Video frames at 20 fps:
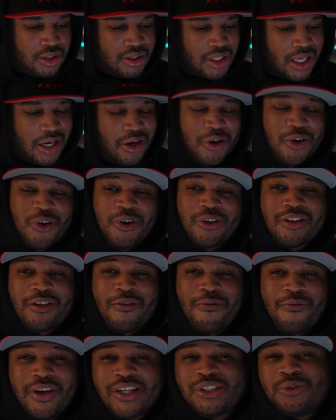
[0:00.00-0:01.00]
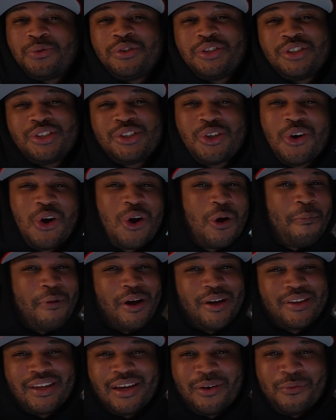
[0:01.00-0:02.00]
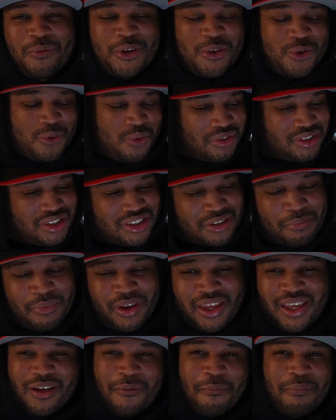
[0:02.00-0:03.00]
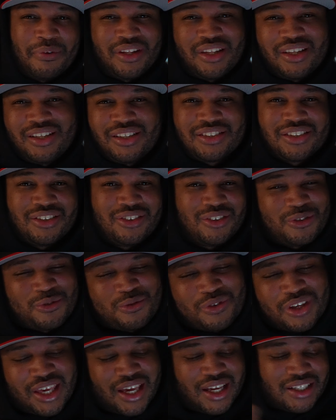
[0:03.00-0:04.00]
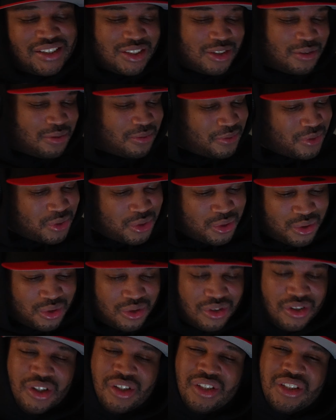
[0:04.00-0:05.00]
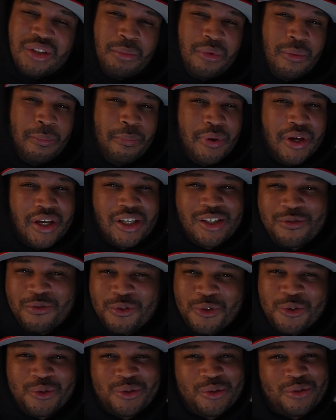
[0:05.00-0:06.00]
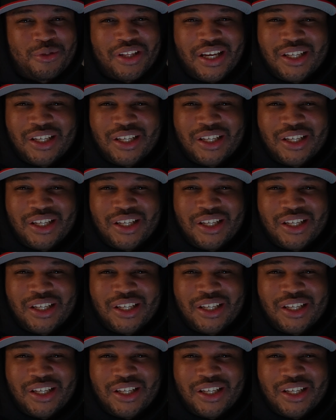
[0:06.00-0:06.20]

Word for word: They done caught the fish. We just talking about that. When you in Jamaica, Belize, and all, you catch your food, the best food.